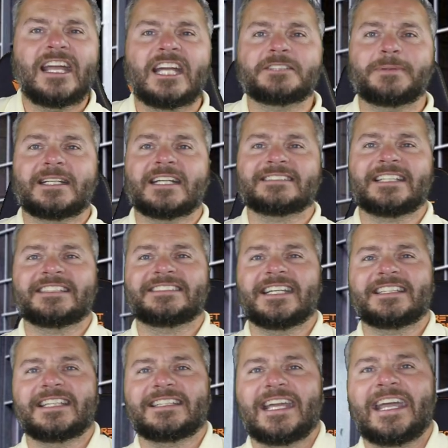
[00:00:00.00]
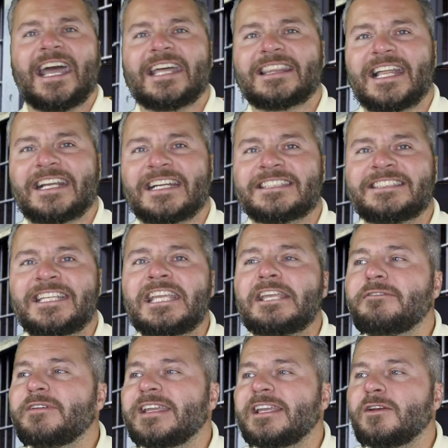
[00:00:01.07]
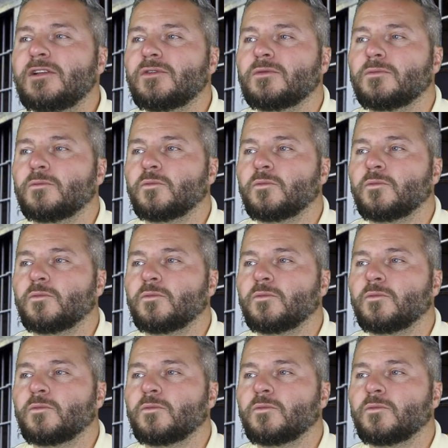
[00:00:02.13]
is because they said that they had like a T V